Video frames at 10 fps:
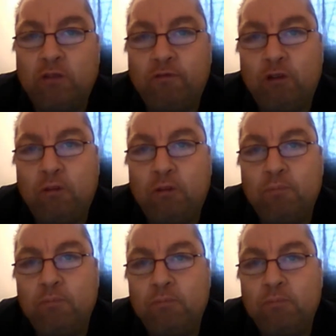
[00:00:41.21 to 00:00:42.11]

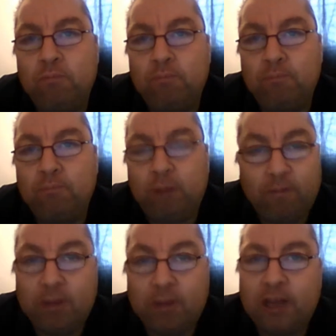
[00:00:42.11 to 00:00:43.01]
from
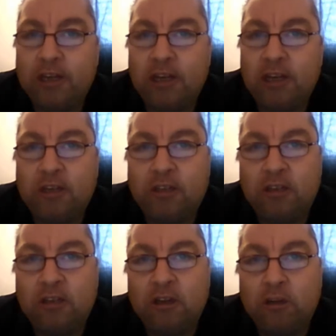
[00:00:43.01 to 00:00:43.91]
both my
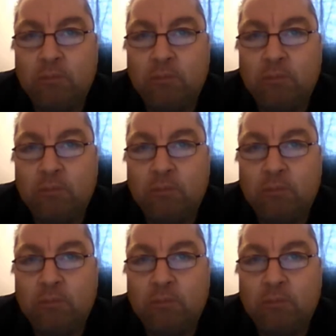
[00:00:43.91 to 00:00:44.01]
kidneys,